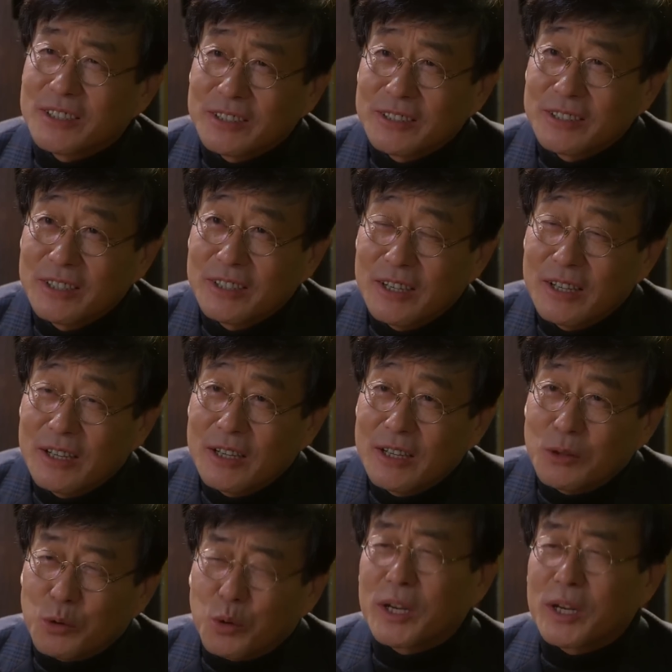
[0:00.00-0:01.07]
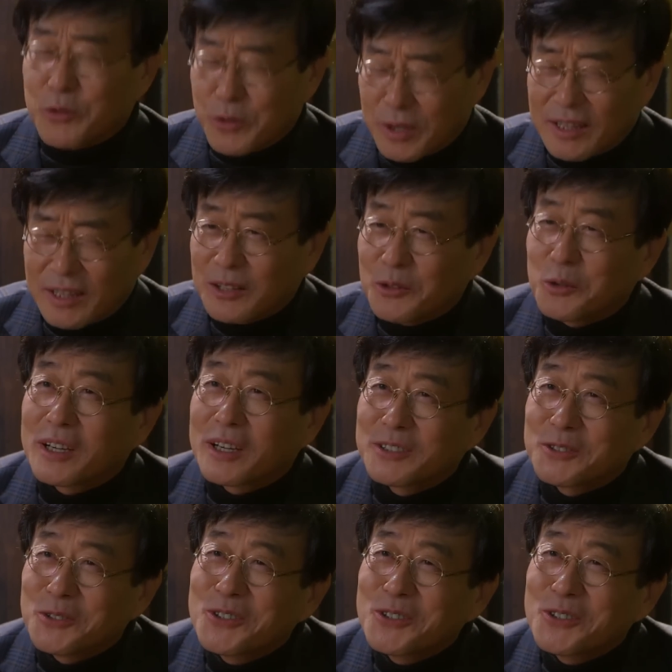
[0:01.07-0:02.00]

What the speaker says: Every 10 years, they forge a new death